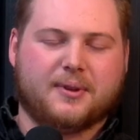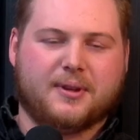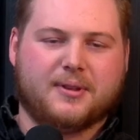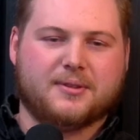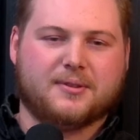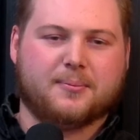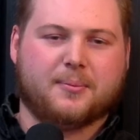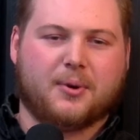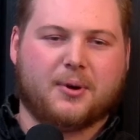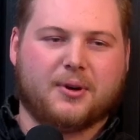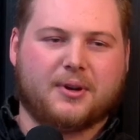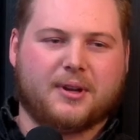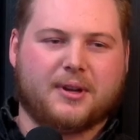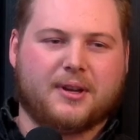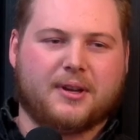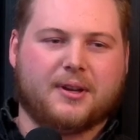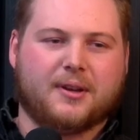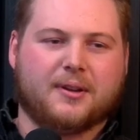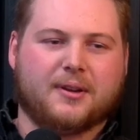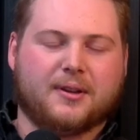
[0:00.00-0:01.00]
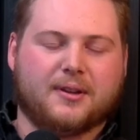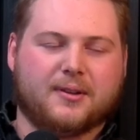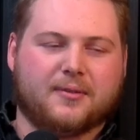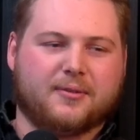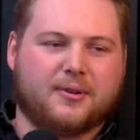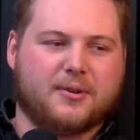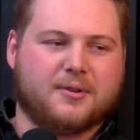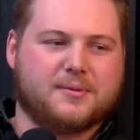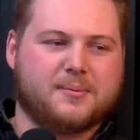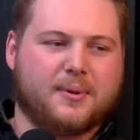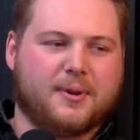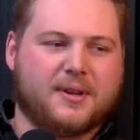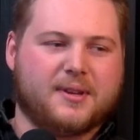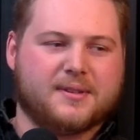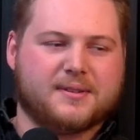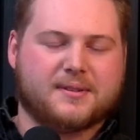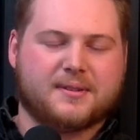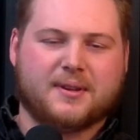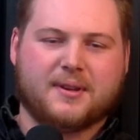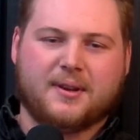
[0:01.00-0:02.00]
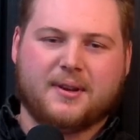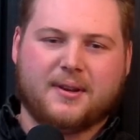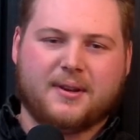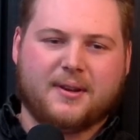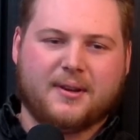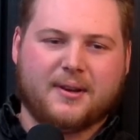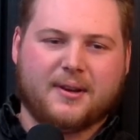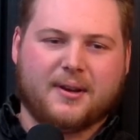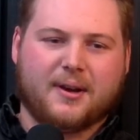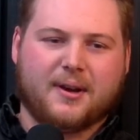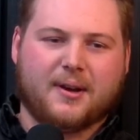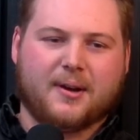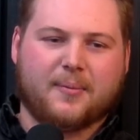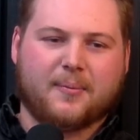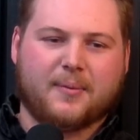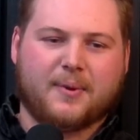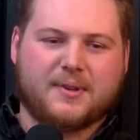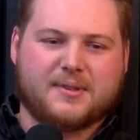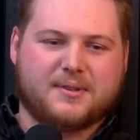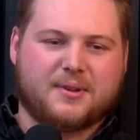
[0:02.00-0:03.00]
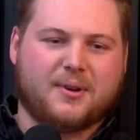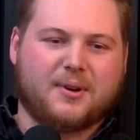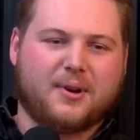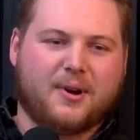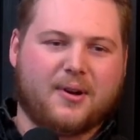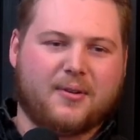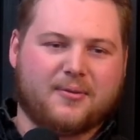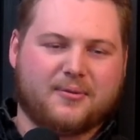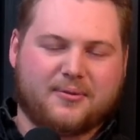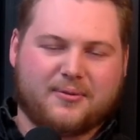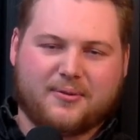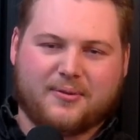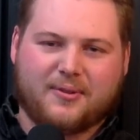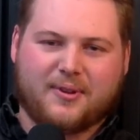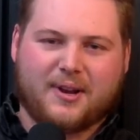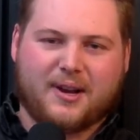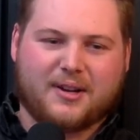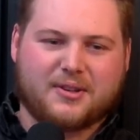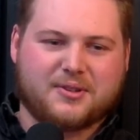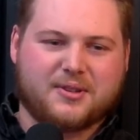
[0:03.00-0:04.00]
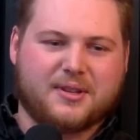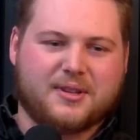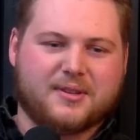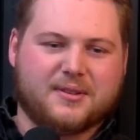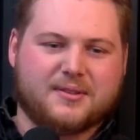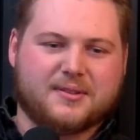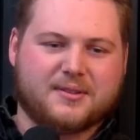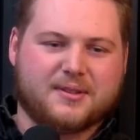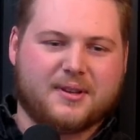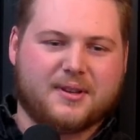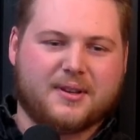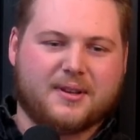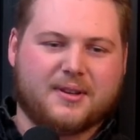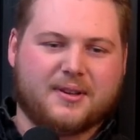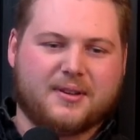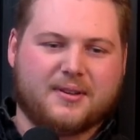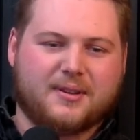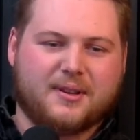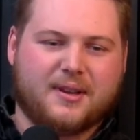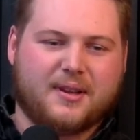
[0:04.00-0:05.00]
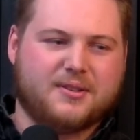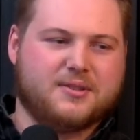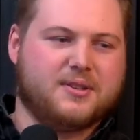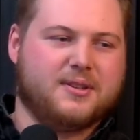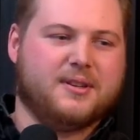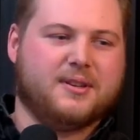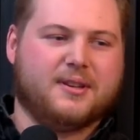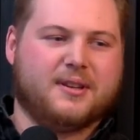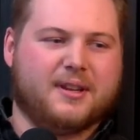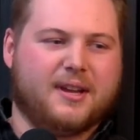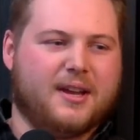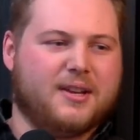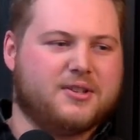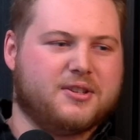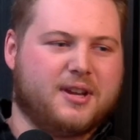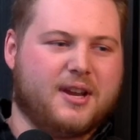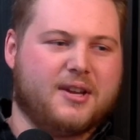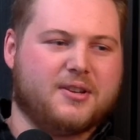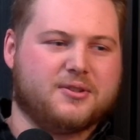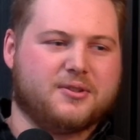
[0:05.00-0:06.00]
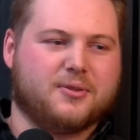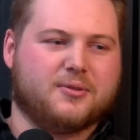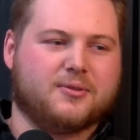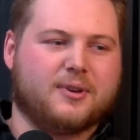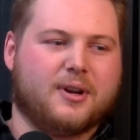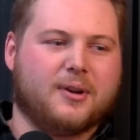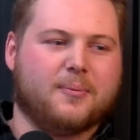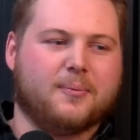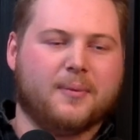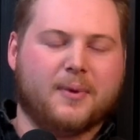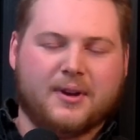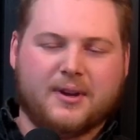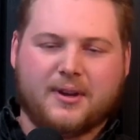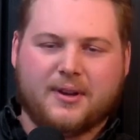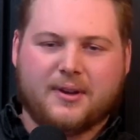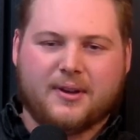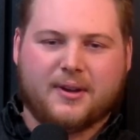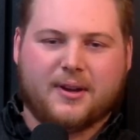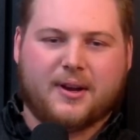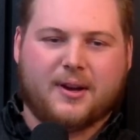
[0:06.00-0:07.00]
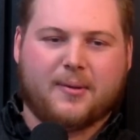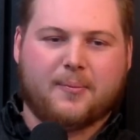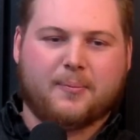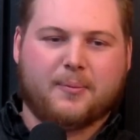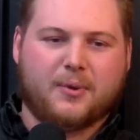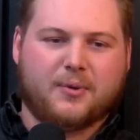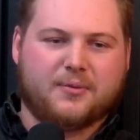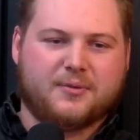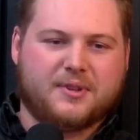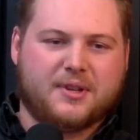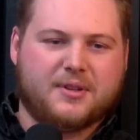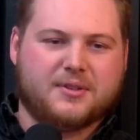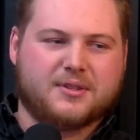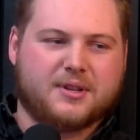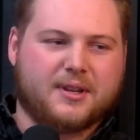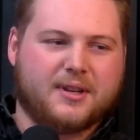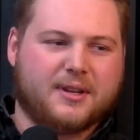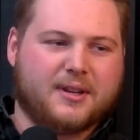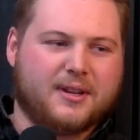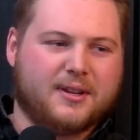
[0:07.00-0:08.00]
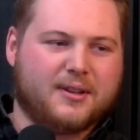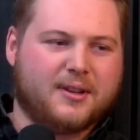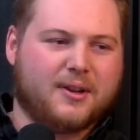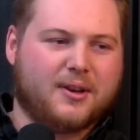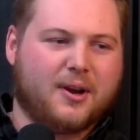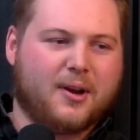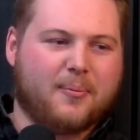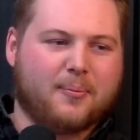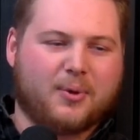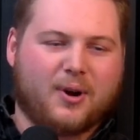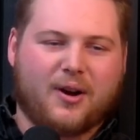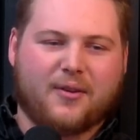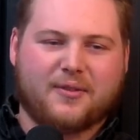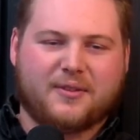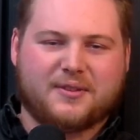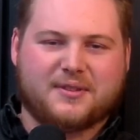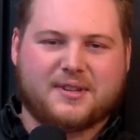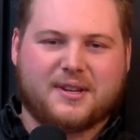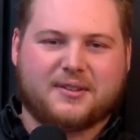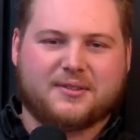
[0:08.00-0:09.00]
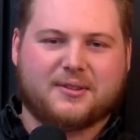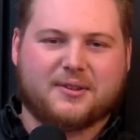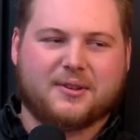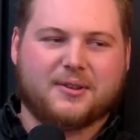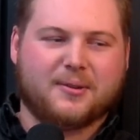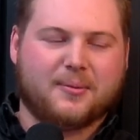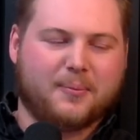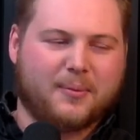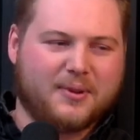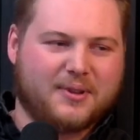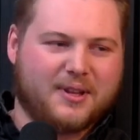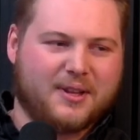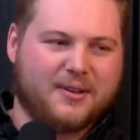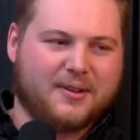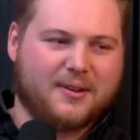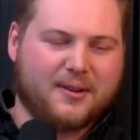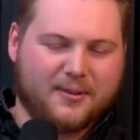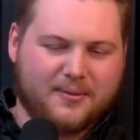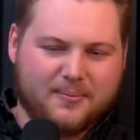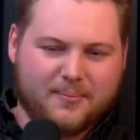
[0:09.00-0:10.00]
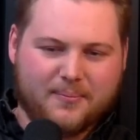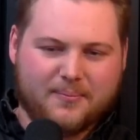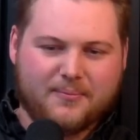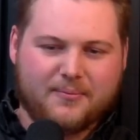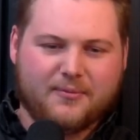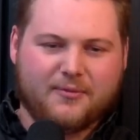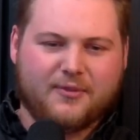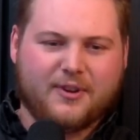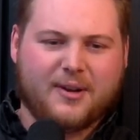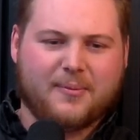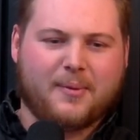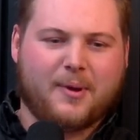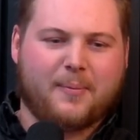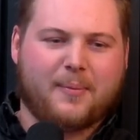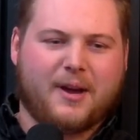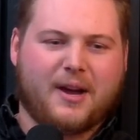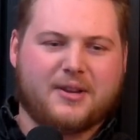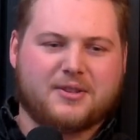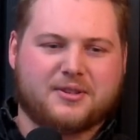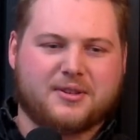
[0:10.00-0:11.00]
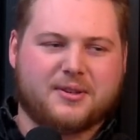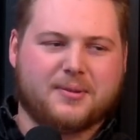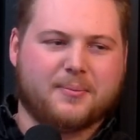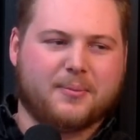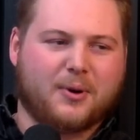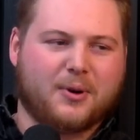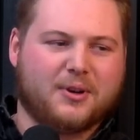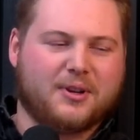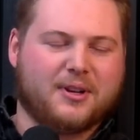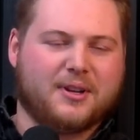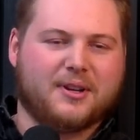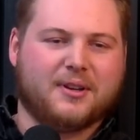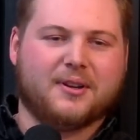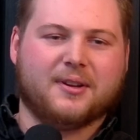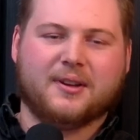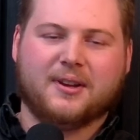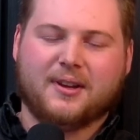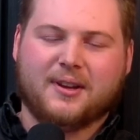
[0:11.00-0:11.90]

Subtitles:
marketing in the first place. I started off actually as in the educational realm. Both teaching and in the nonprofit sector, but then found my passion in marketing